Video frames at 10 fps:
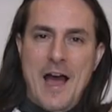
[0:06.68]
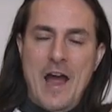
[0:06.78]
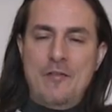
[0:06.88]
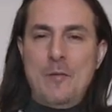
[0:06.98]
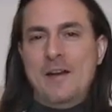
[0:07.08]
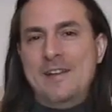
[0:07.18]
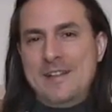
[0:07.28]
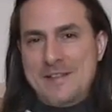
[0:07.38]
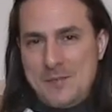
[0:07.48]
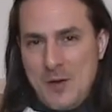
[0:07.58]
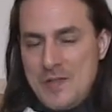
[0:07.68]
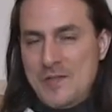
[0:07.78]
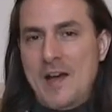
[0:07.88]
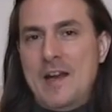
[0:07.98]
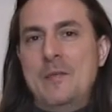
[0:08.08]
Hi everybody, this is Boaz
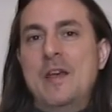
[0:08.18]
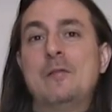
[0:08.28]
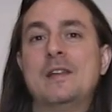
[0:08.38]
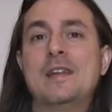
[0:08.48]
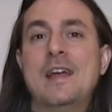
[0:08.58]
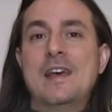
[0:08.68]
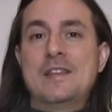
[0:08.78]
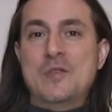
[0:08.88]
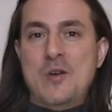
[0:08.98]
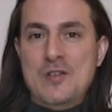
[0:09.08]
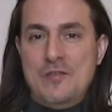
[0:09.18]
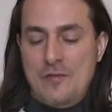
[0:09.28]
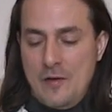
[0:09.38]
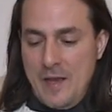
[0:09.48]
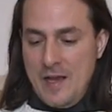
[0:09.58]
Fyler, and I'm here with the Daily Astrology
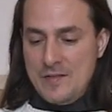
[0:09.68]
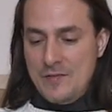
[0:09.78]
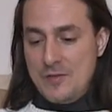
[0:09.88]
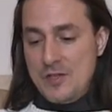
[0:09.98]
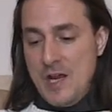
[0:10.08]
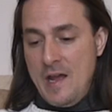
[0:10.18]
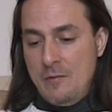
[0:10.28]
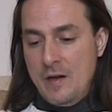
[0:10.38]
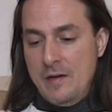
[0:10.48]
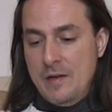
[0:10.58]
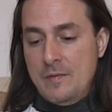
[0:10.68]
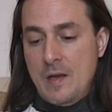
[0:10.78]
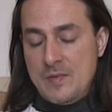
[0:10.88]
Forecast for January,